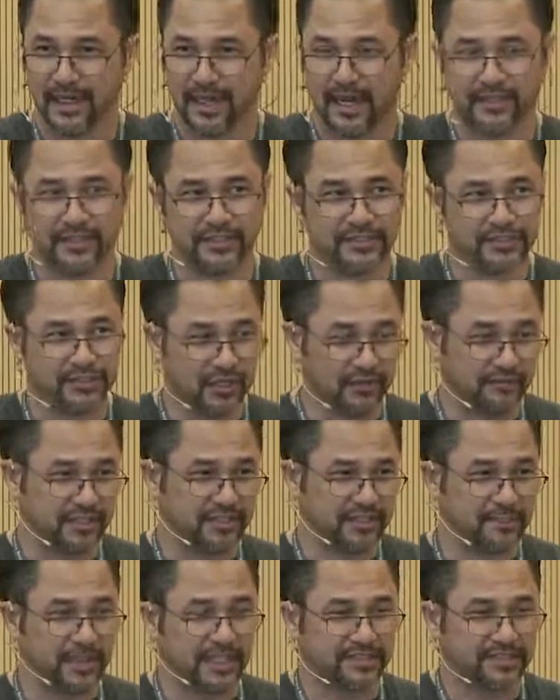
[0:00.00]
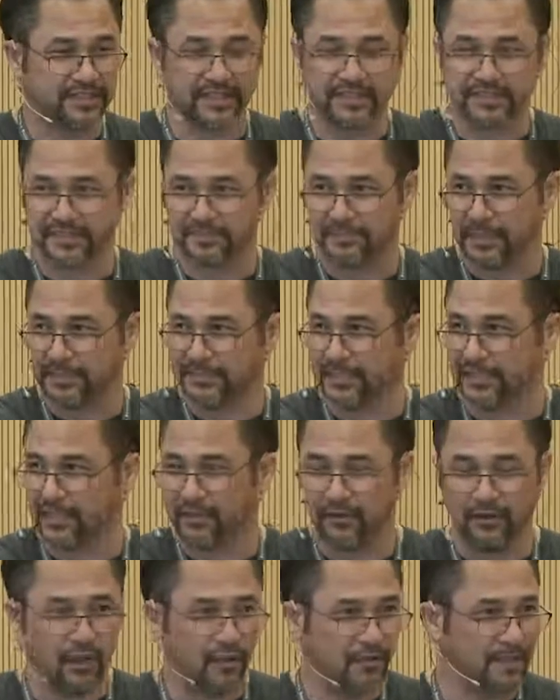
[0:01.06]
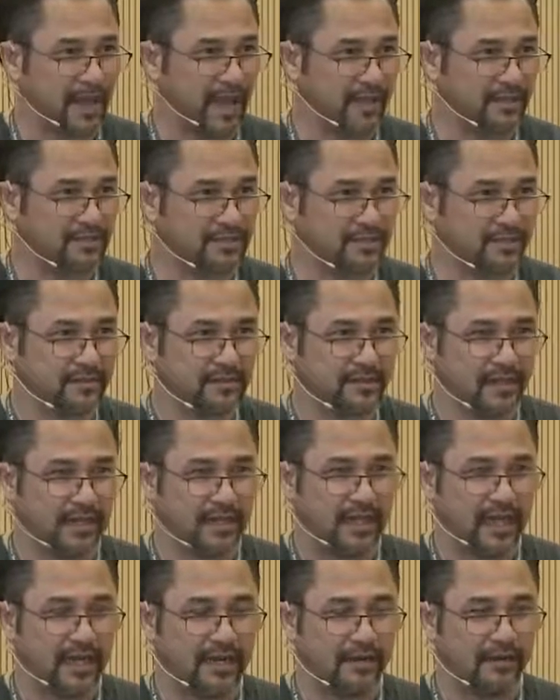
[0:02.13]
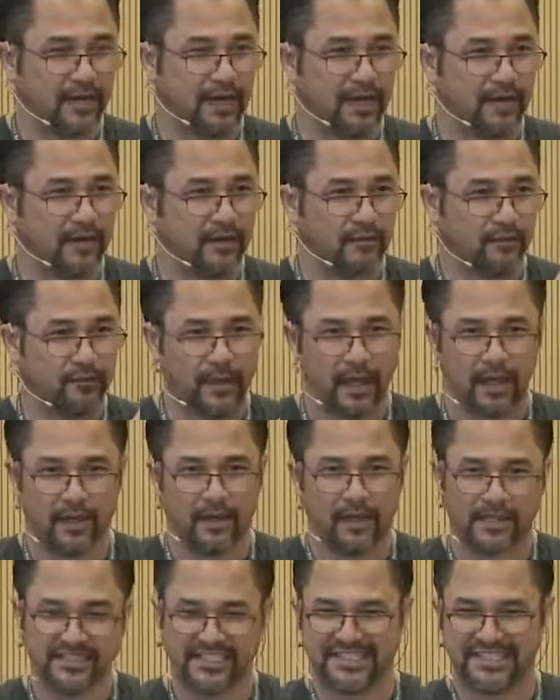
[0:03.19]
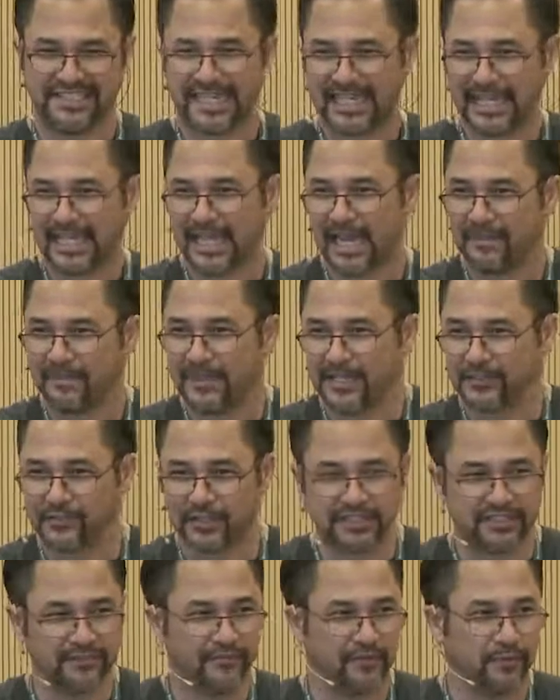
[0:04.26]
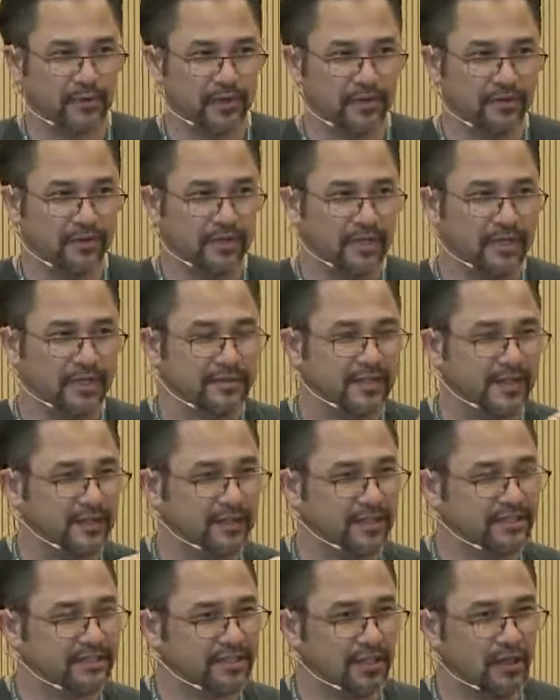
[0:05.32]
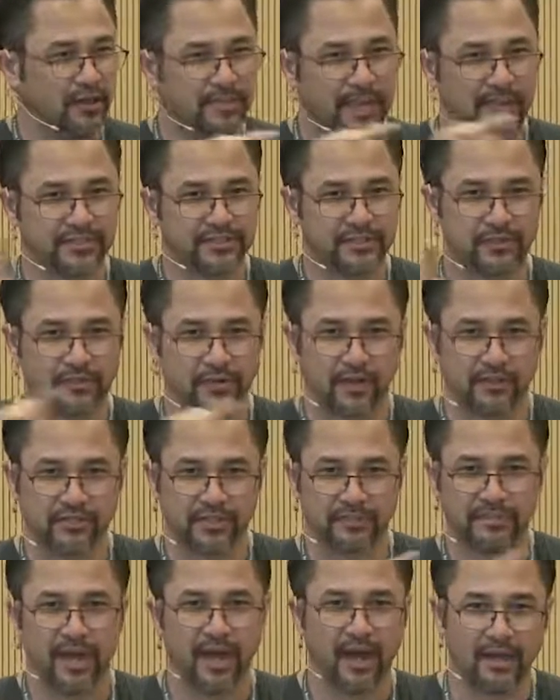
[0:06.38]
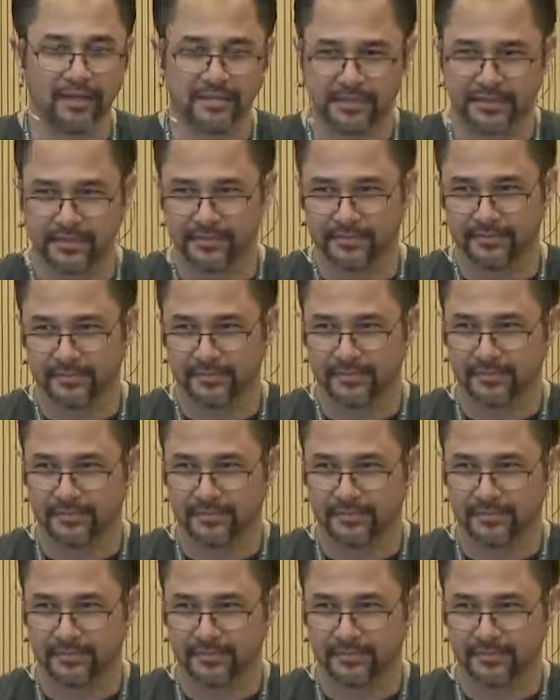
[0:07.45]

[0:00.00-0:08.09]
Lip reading: And the service basically is a built-in little load balancer and a sticky IP address, if you will, that is a load balancer across your pods.